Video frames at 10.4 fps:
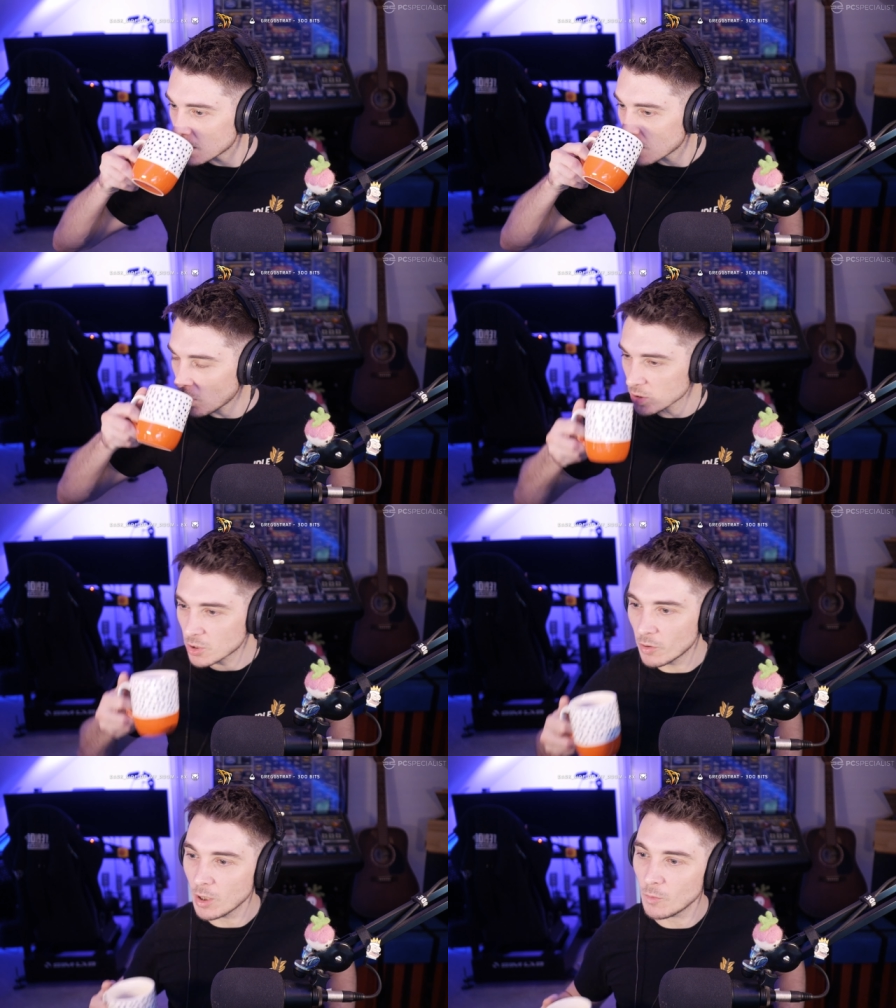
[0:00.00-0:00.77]
What's
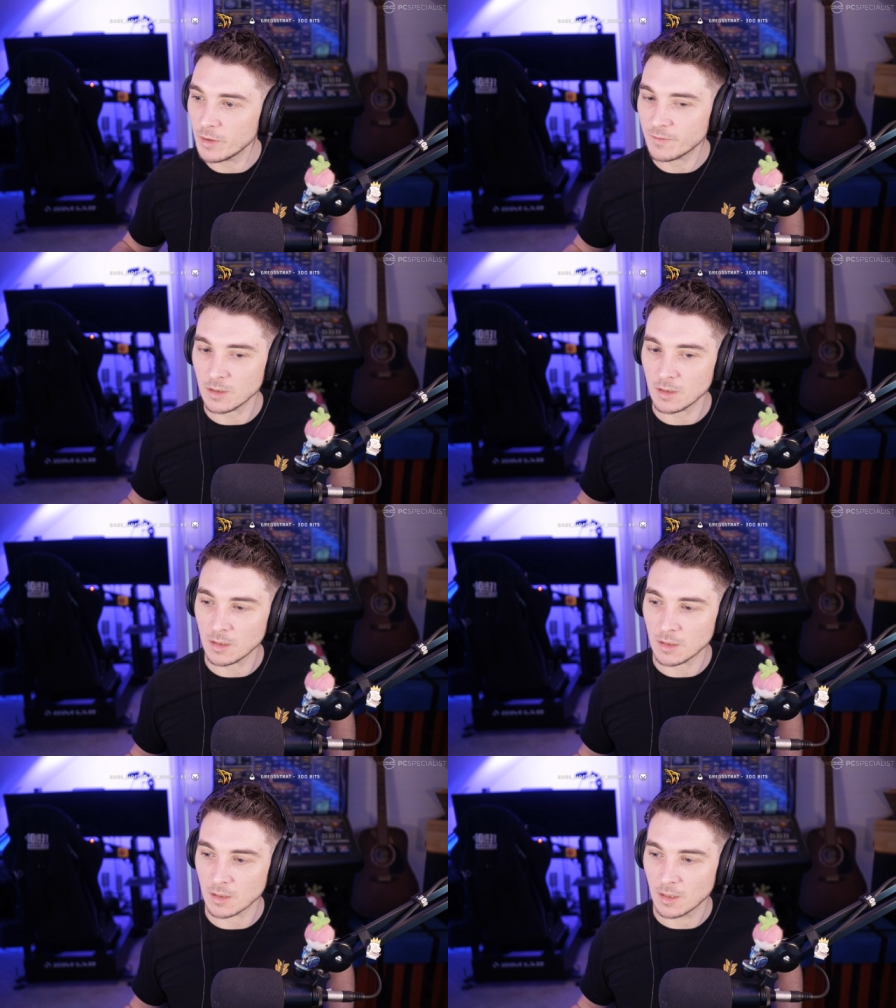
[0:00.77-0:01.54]
going on with
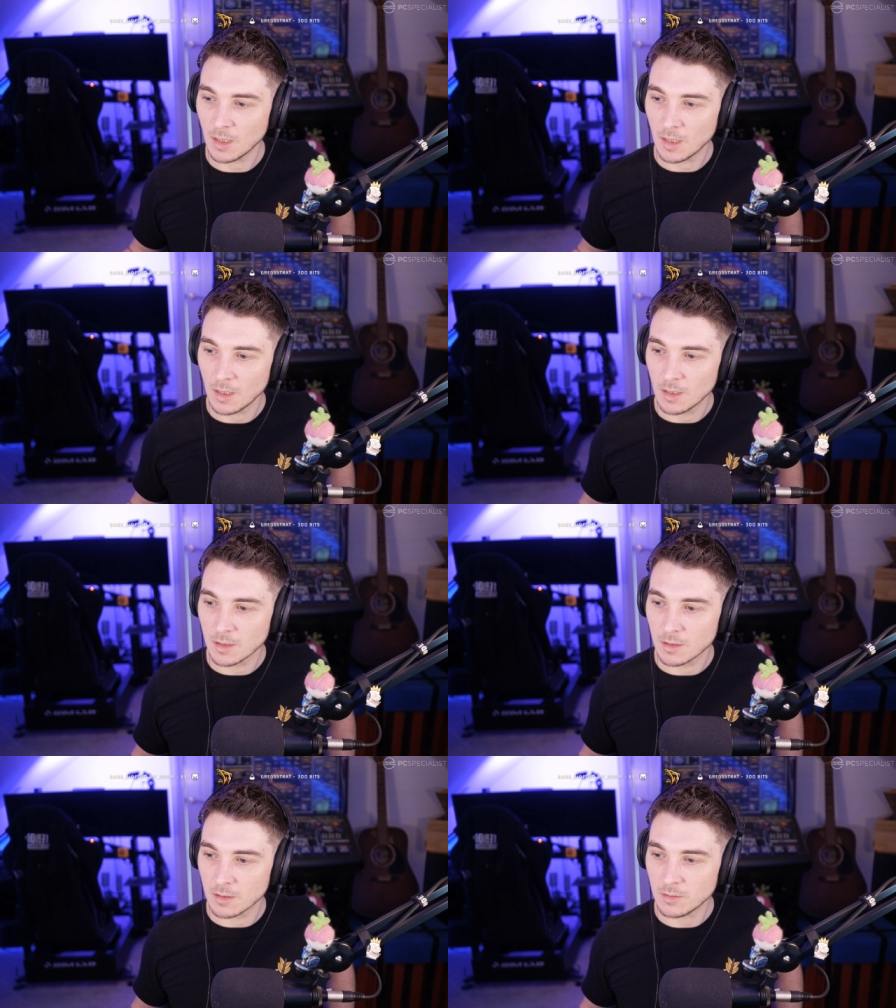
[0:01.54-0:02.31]
uh,
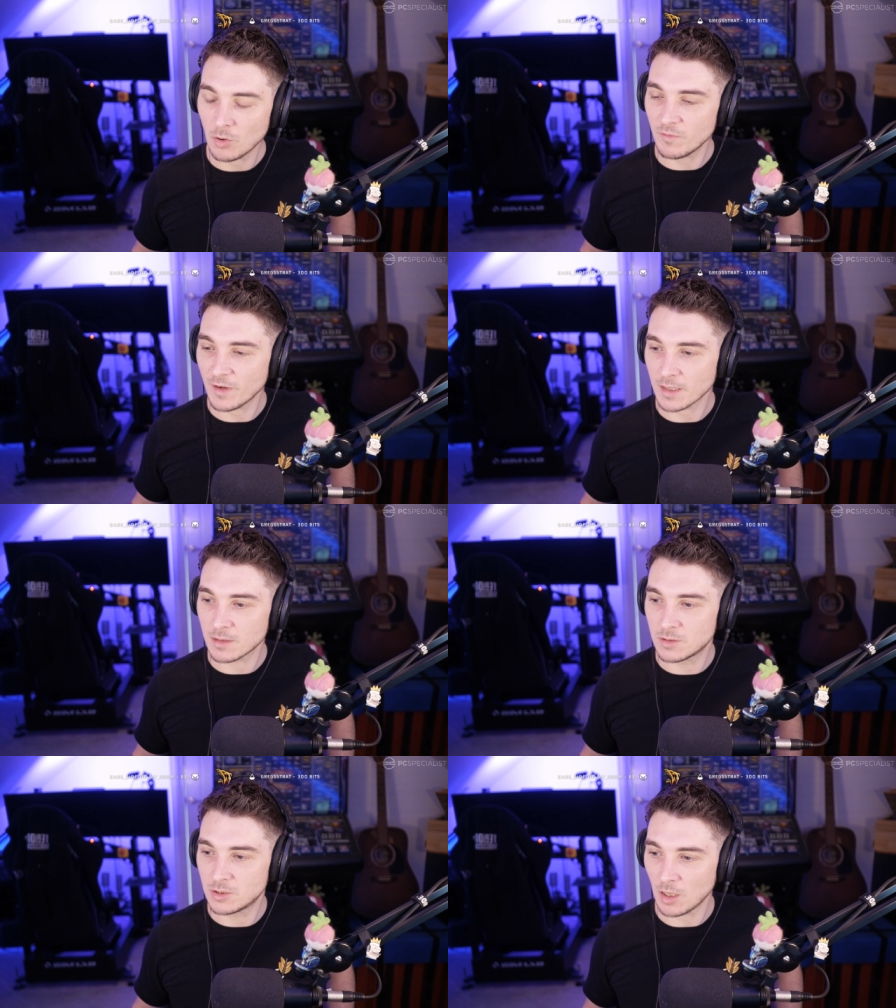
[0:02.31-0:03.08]
Novak
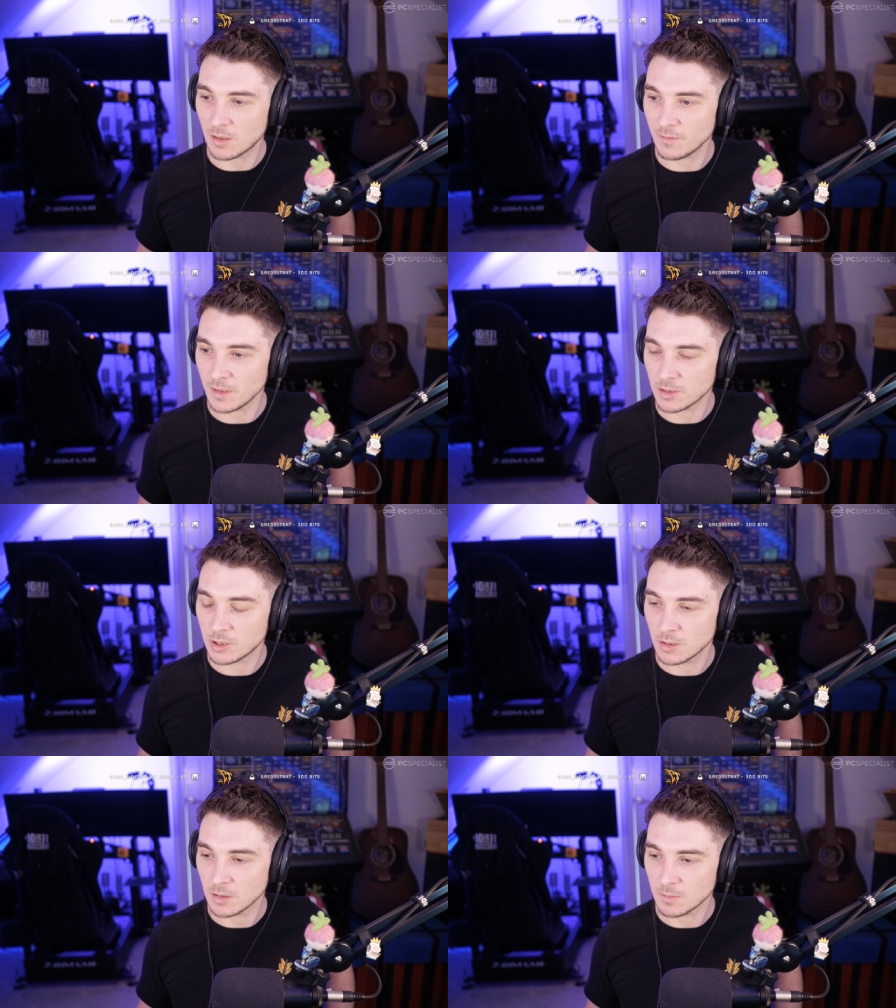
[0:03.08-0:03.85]
Djokovic?